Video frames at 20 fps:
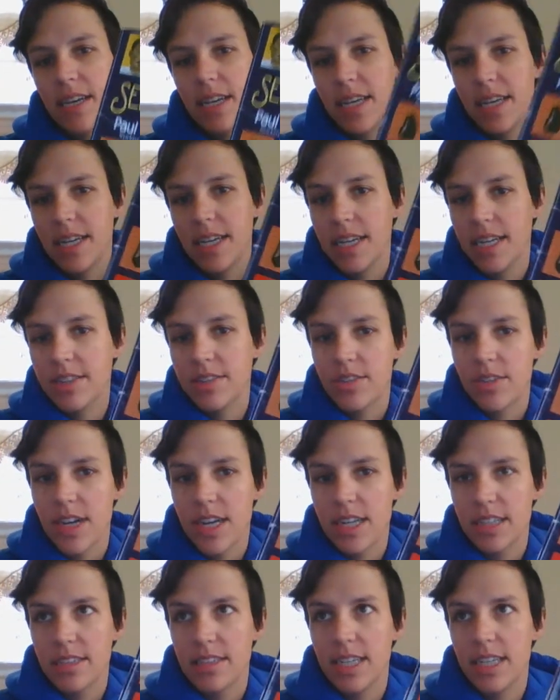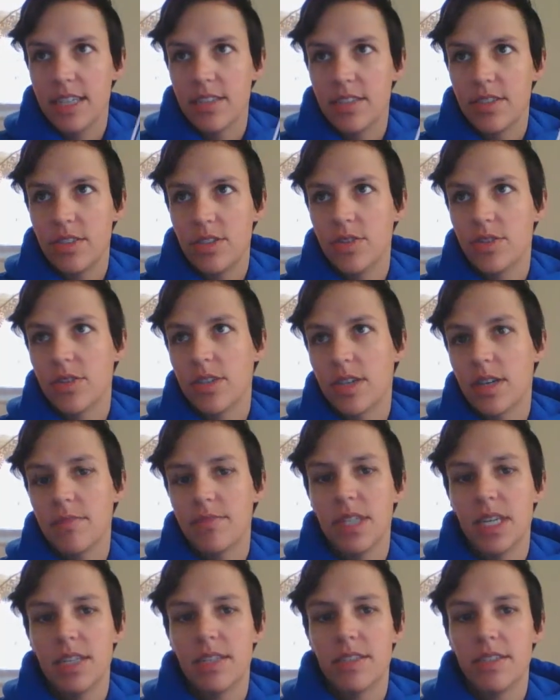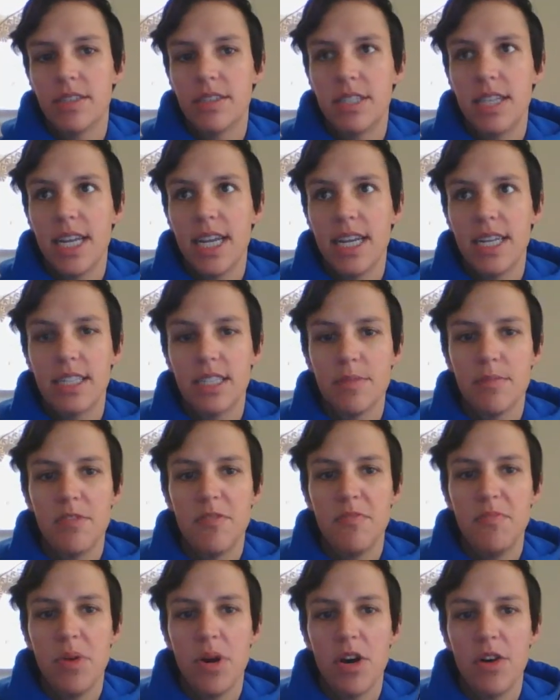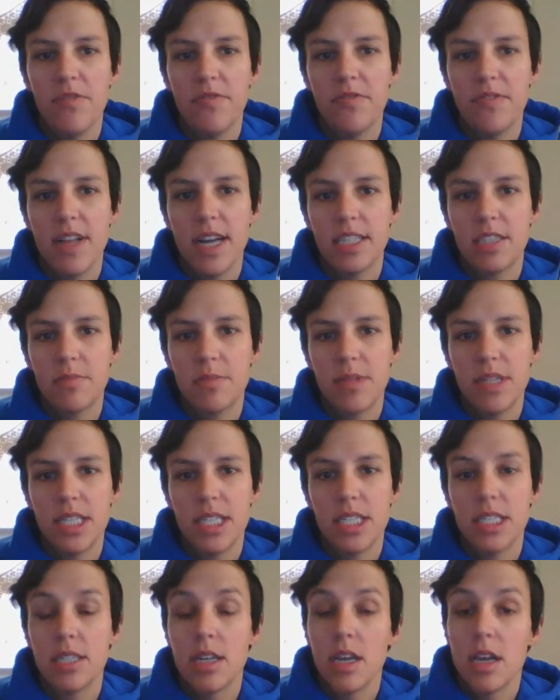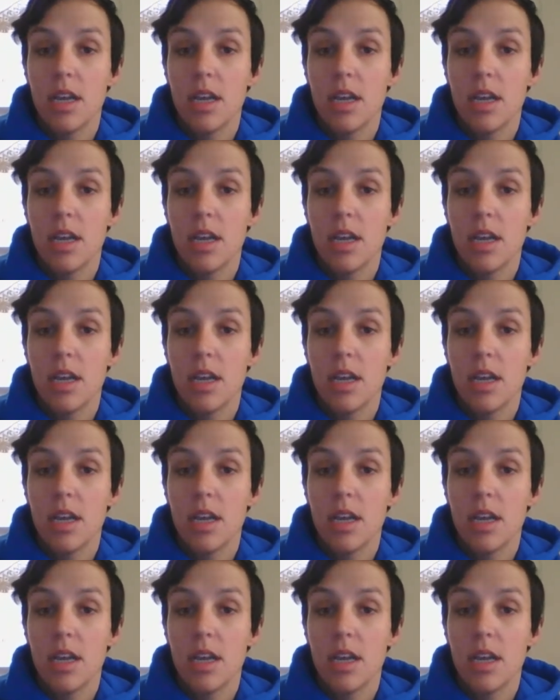it interesting to come to understand some of Paul Fleischman's